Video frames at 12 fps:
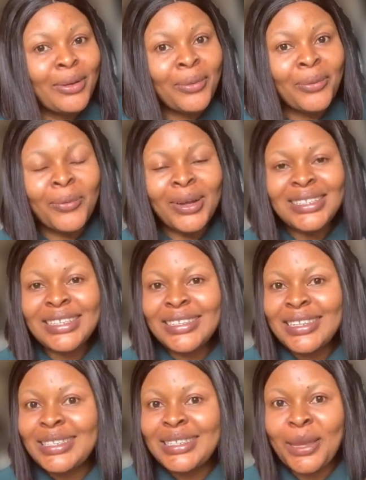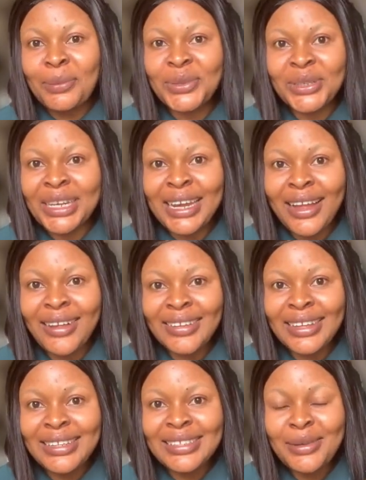what is exceptional
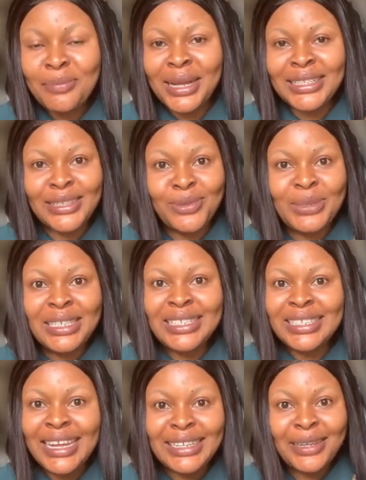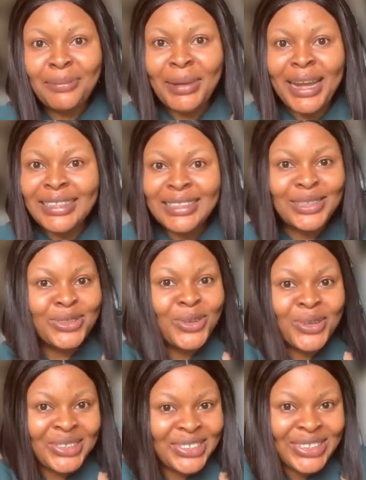is a matter to be decided by the
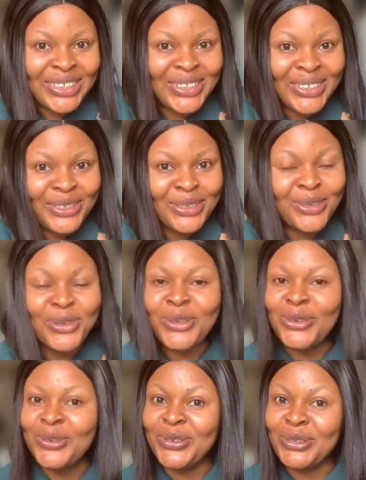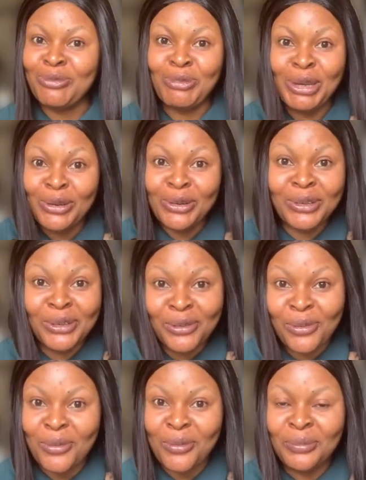judge. So we don't
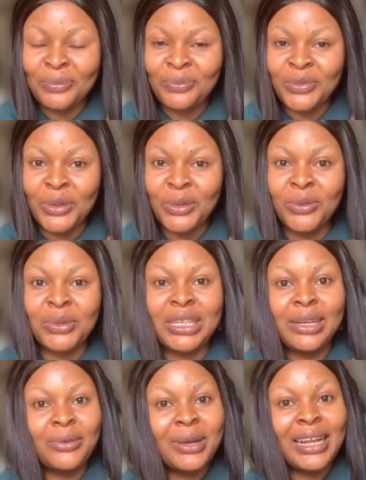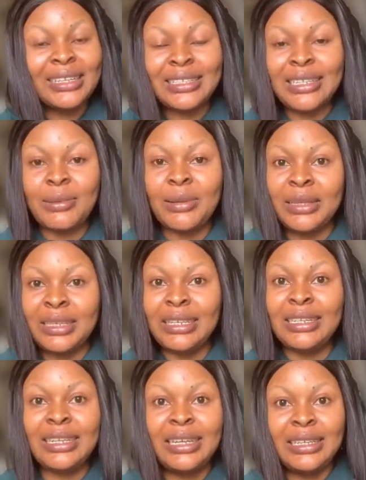know. They look at
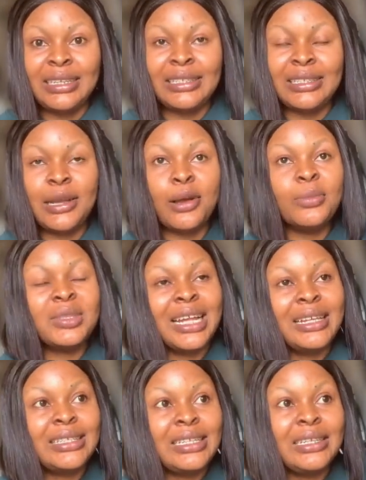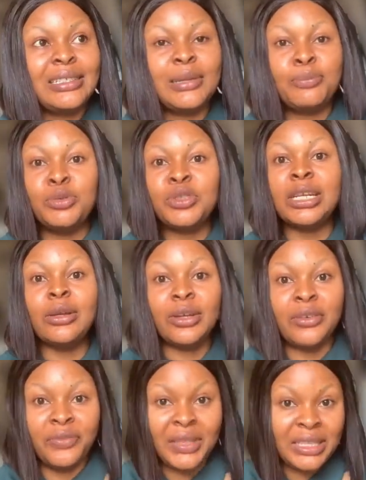the circumstances, they put a lot
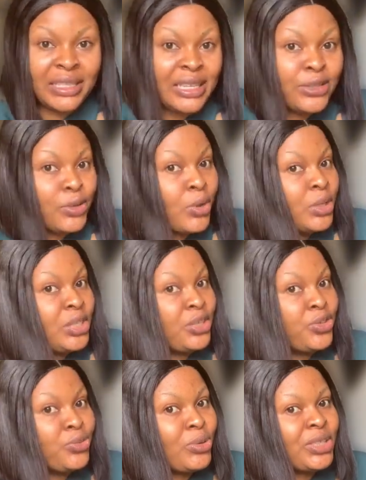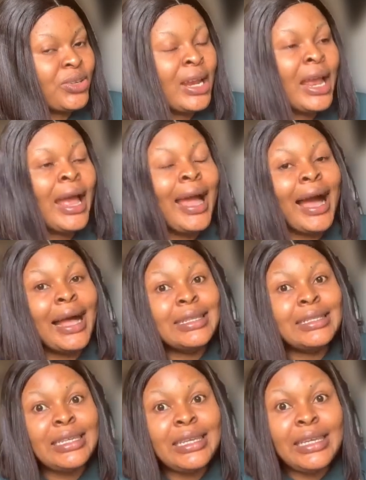of things into consideration and
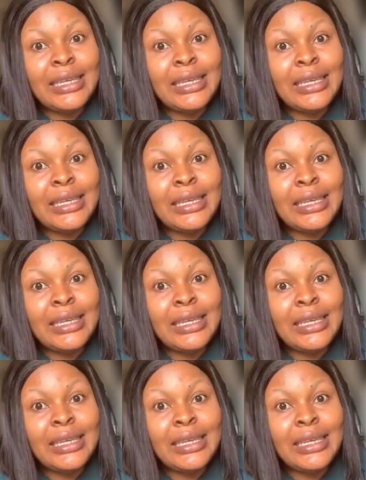see